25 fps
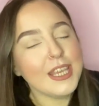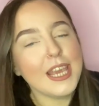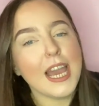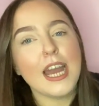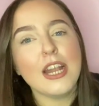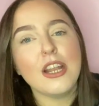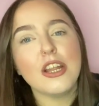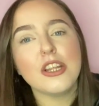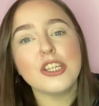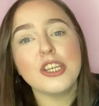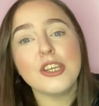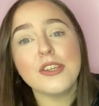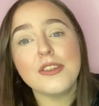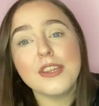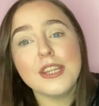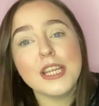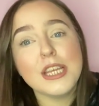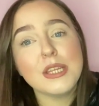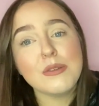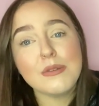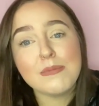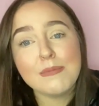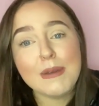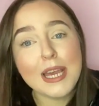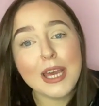and I do think
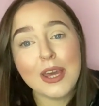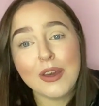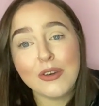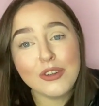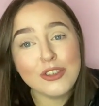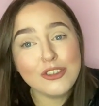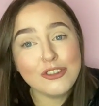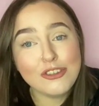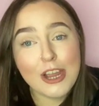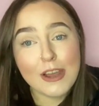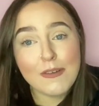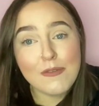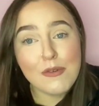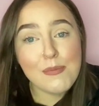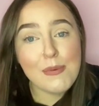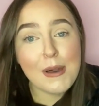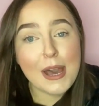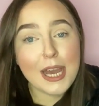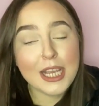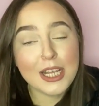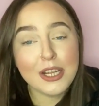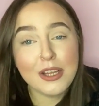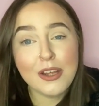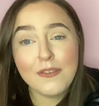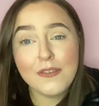this would make a good travel
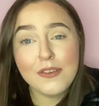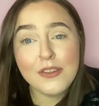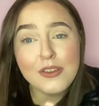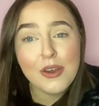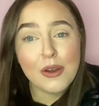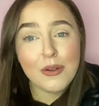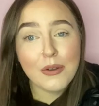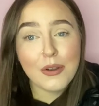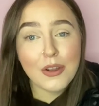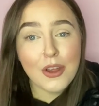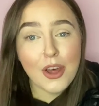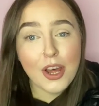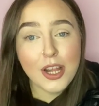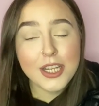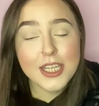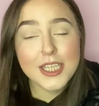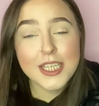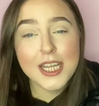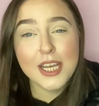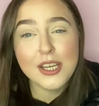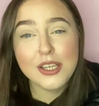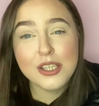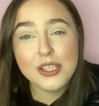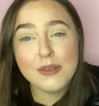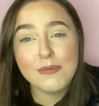bag, you know, if you've gone on
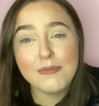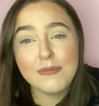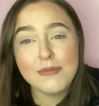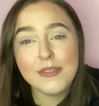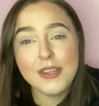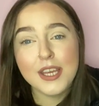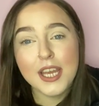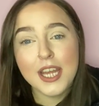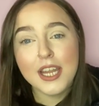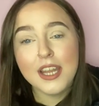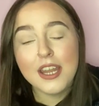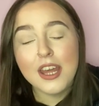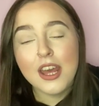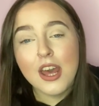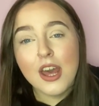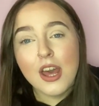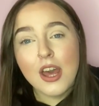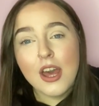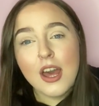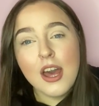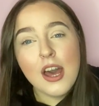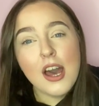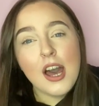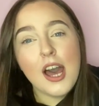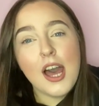holiday or something,
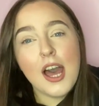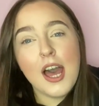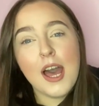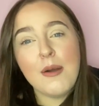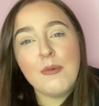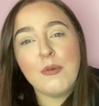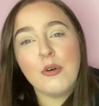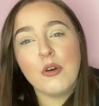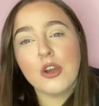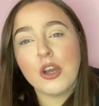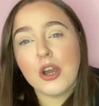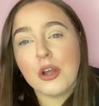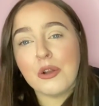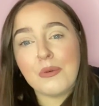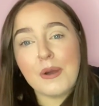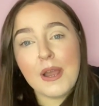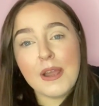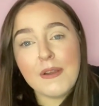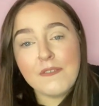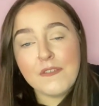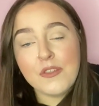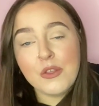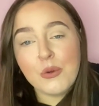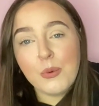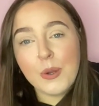or gone
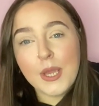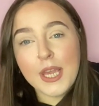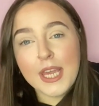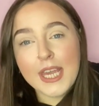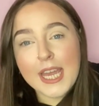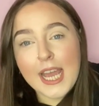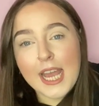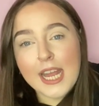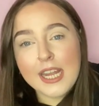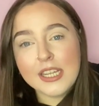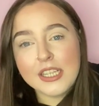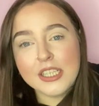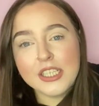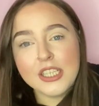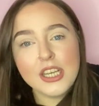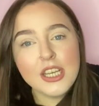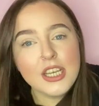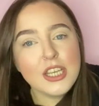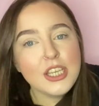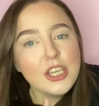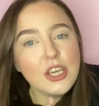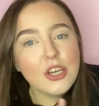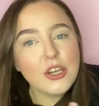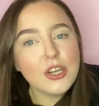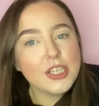away for the weekend,
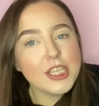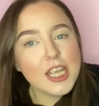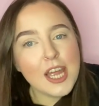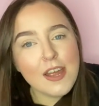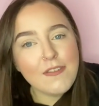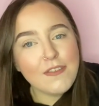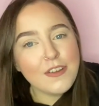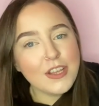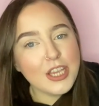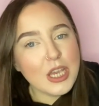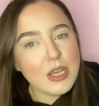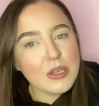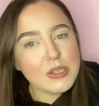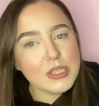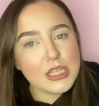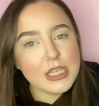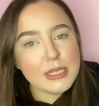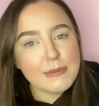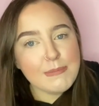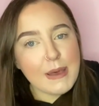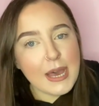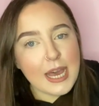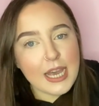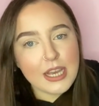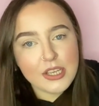you could definitely use
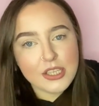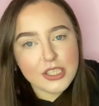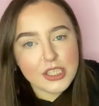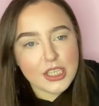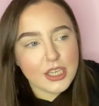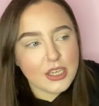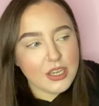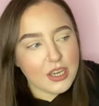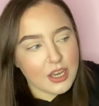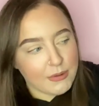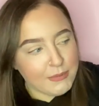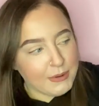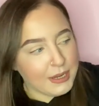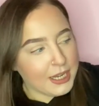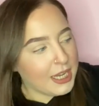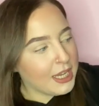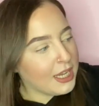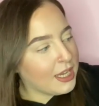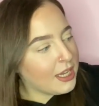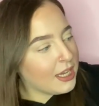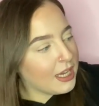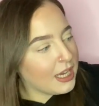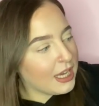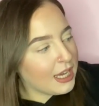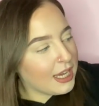this bag, because
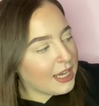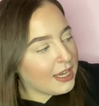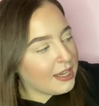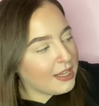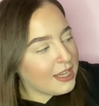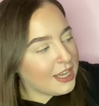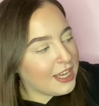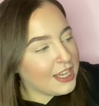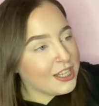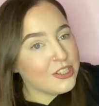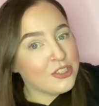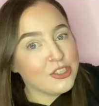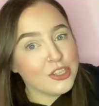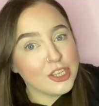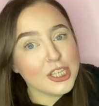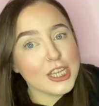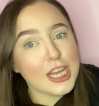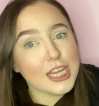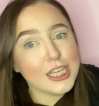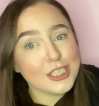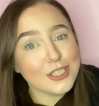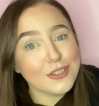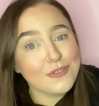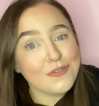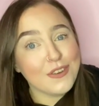it does
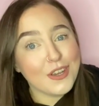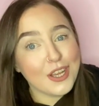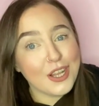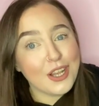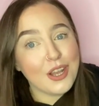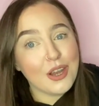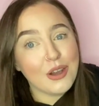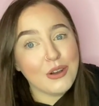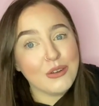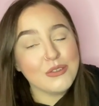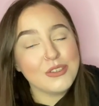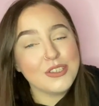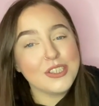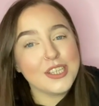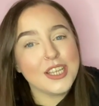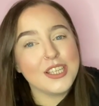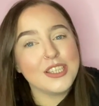actually fit loads in.